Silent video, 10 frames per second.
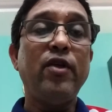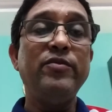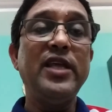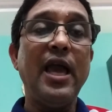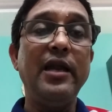
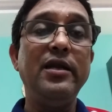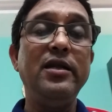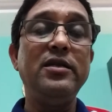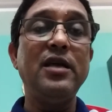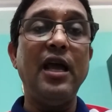the
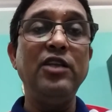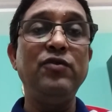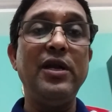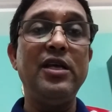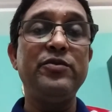heredity as
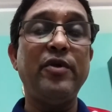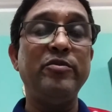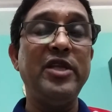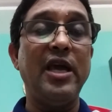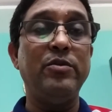well as
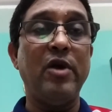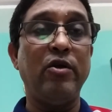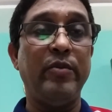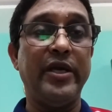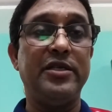from the
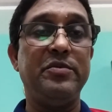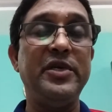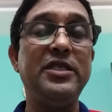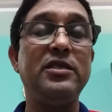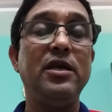environment.
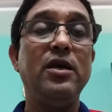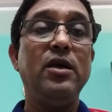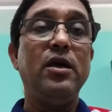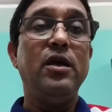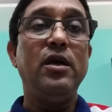Means
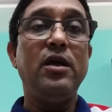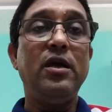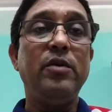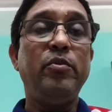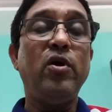
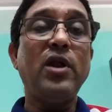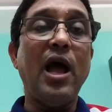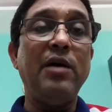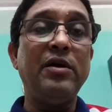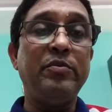for
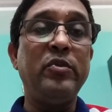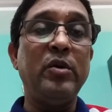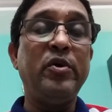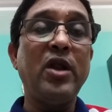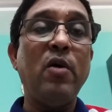
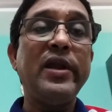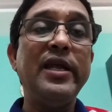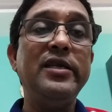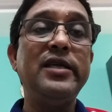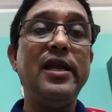our
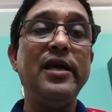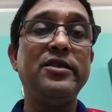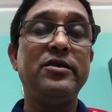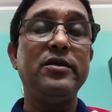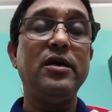
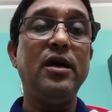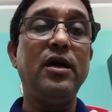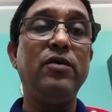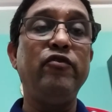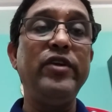intellect,
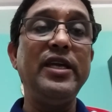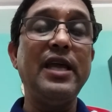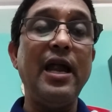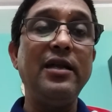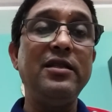we
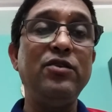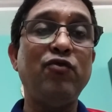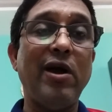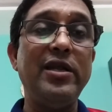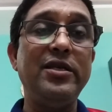get the
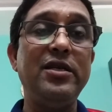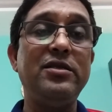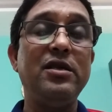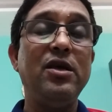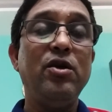
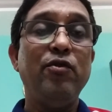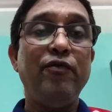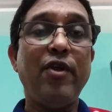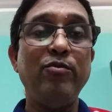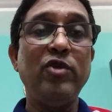qualities
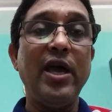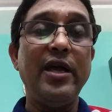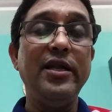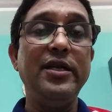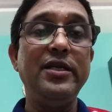from the
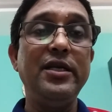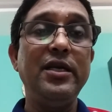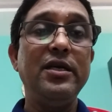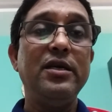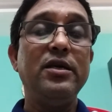
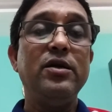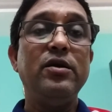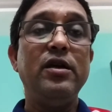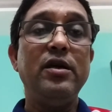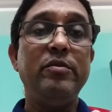heredity,
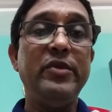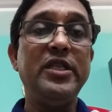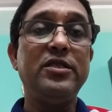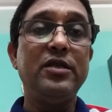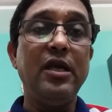
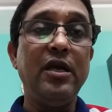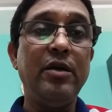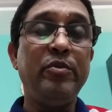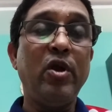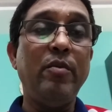means
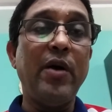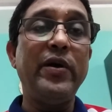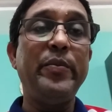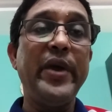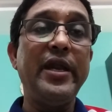from
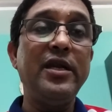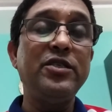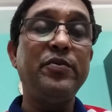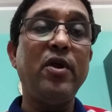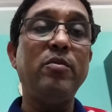our
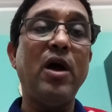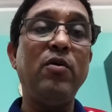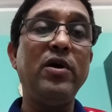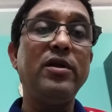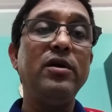parents, from
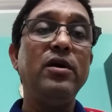our